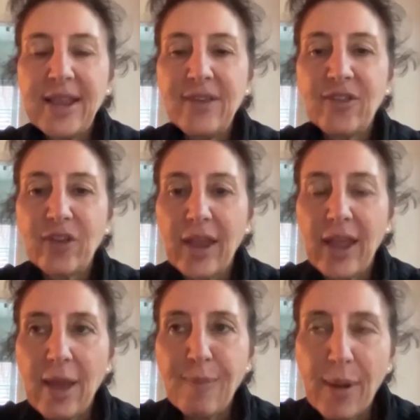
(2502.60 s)
is
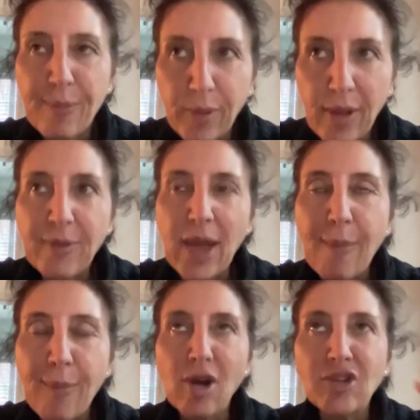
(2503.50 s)
a
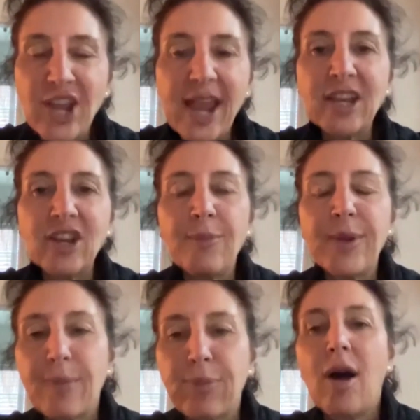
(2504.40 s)
blockchain can be
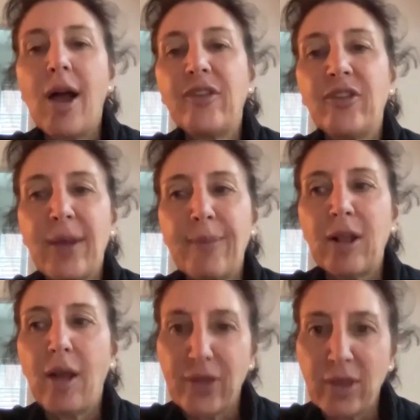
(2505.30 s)
applied to something
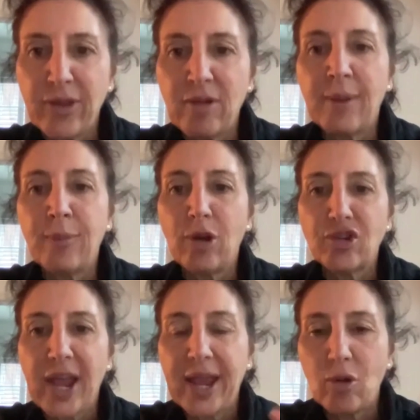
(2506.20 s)
like the Ethereum
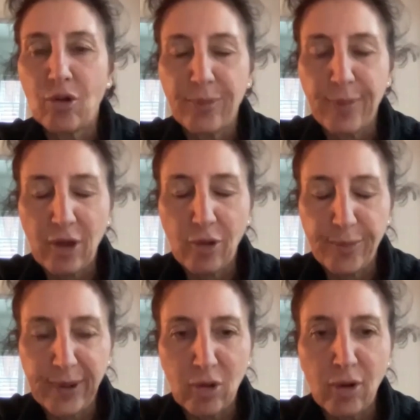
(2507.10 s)
blockchain or the
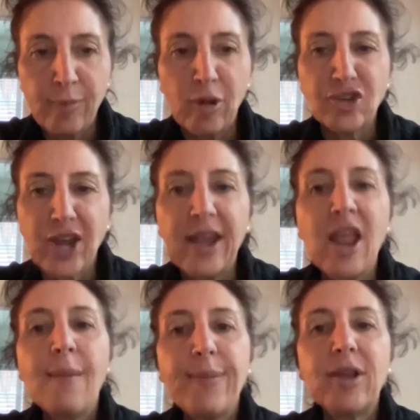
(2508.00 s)
Bitcoin blockchain
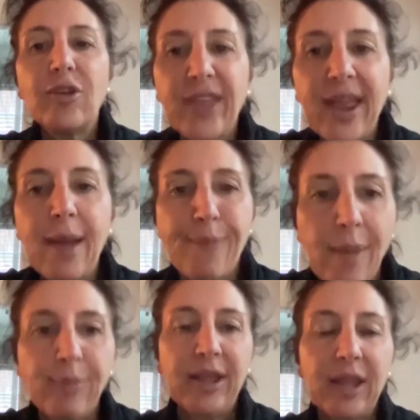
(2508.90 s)
because they are
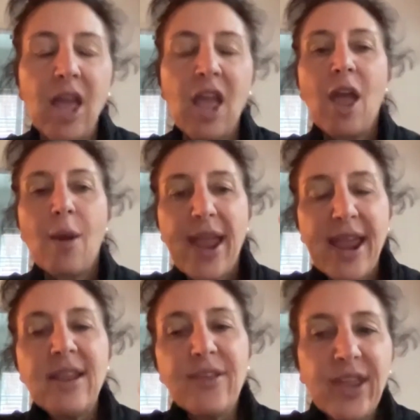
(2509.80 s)
public.
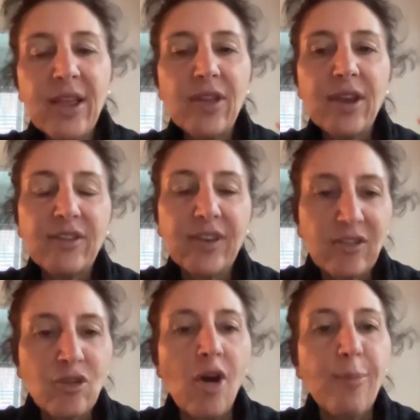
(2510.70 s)
Anything that it
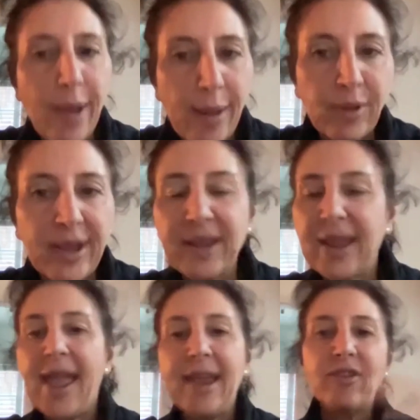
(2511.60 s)
is not public,
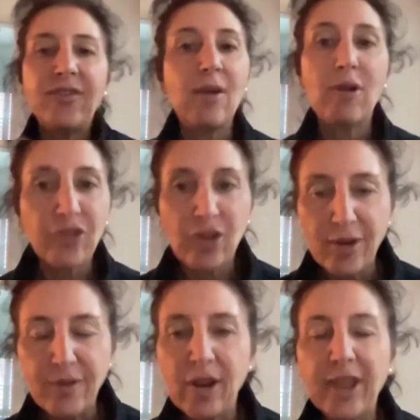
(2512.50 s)
and there are
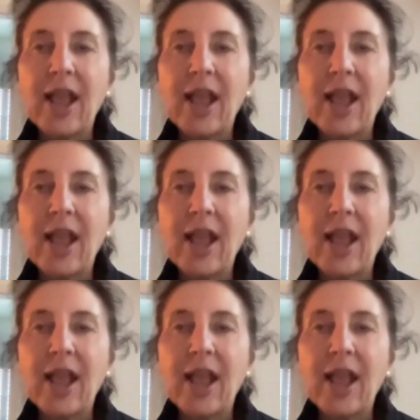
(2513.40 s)
certain,